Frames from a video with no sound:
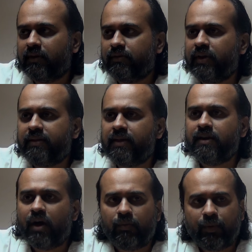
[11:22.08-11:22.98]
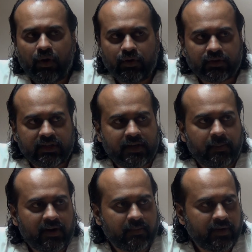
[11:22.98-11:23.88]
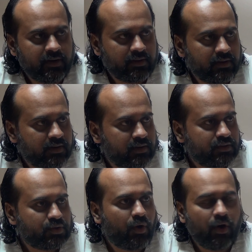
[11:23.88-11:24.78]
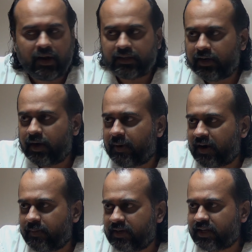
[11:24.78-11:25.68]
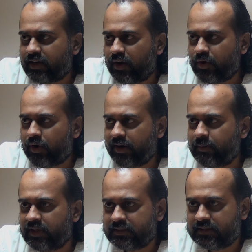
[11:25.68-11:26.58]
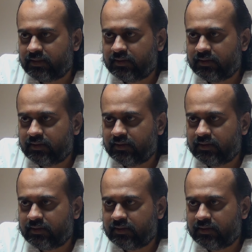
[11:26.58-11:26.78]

So they are saying now belong to this department. So all other departments are now your enemies.